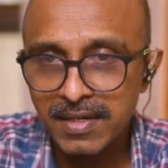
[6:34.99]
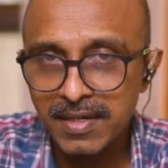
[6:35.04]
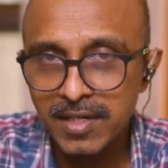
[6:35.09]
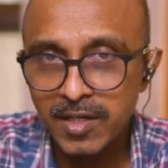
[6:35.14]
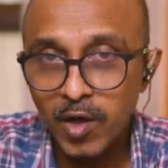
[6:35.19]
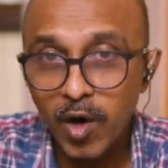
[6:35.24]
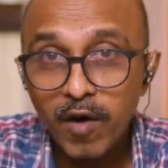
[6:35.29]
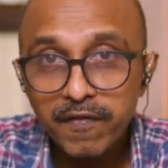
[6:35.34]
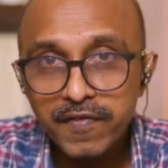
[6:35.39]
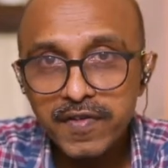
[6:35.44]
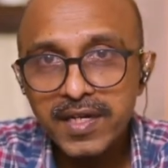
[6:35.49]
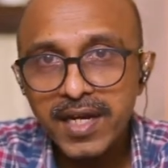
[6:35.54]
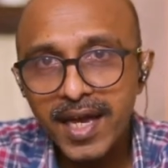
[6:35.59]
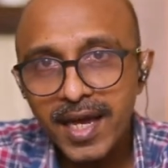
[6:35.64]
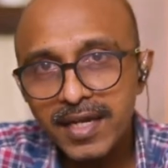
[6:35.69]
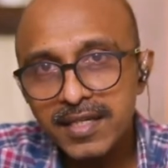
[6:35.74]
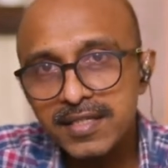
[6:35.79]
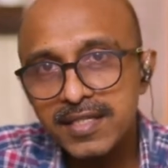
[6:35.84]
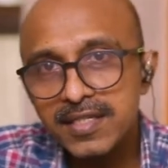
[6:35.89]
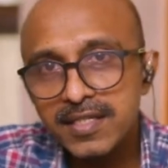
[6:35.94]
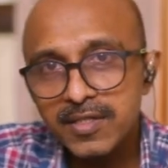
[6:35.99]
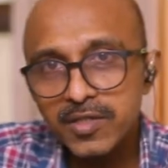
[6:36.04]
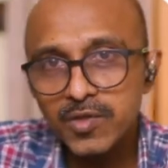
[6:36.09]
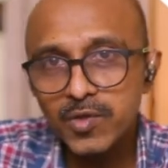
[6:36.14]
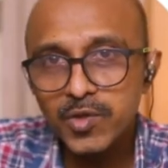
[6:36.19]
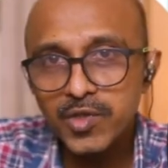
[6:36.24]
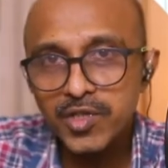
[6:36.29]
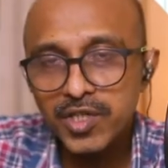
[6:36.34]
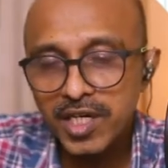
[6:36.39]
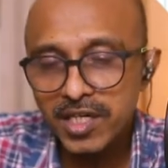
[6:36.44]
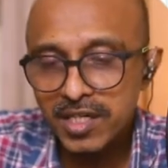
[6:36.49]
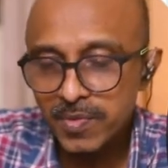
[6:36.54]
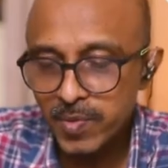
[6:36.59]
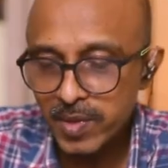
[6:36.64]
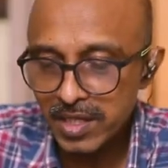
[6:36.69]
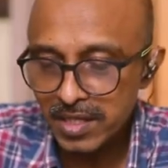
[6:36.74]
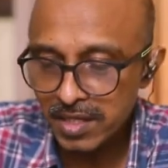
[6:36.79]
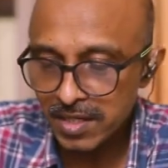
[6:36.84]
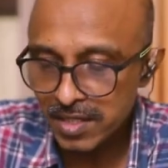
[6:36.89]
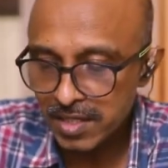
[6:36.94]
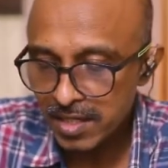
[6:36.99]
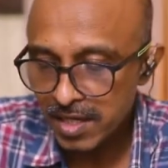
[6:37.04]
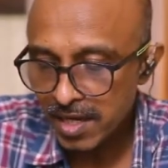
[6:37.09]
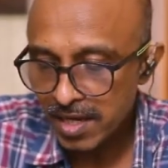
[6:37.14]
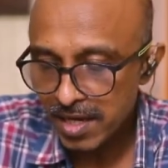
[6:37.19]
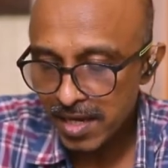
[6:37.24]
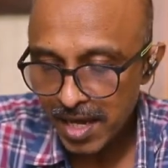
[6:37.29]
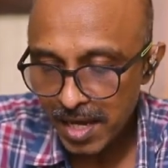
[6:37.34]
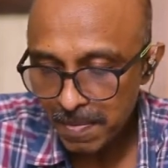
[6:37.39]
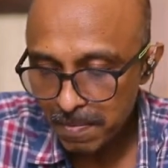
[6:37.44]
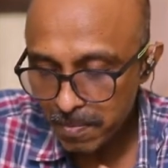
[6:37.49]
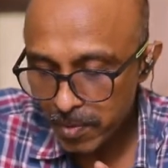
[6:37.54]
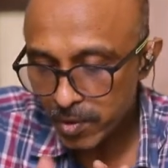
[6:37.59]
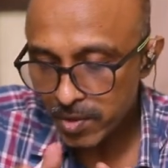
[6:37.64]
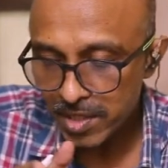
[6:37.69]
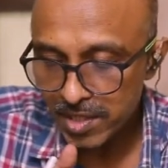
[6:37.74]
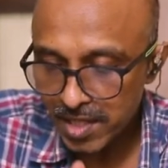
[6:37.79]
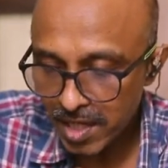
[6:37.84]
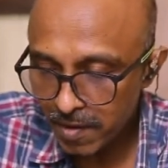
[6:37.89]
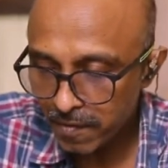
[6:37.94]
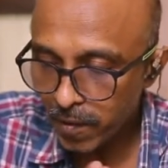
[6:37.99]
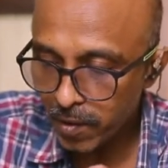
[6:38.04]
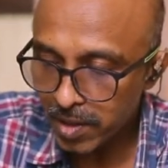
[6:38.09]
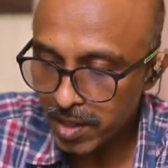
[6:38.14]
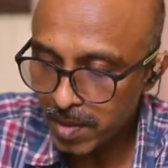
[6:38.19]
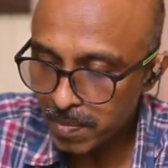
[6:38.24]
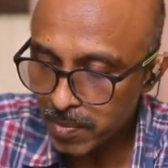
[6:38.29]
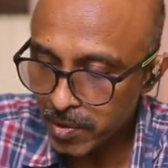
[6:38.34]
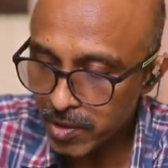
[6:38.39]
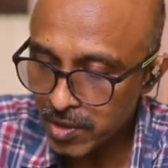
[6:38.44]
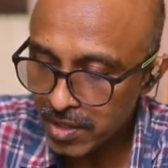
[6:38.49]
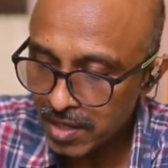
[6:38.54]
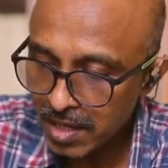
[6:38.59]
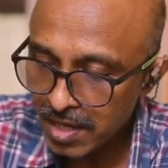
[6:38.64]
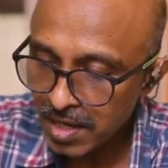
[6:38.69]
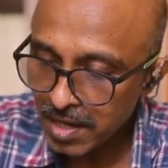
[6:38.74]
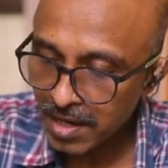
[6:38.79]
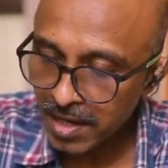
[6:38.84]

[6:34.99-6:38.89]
Now, often X is associated with this input, the set of all inputs.